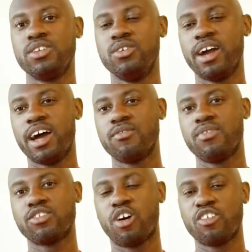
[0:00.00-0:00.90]
you
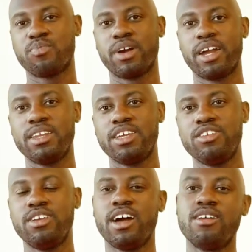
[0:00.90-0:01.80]
have like the off-brand,
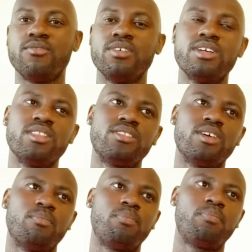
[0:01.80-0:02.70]
and you have
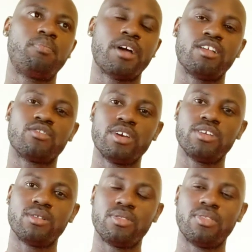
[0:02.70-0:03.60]
the
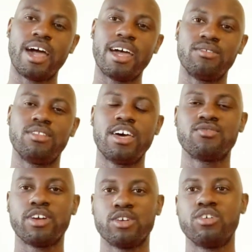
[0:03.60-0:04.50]
Pellegrino.
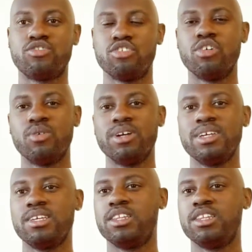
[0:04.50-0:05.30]
That's very good too.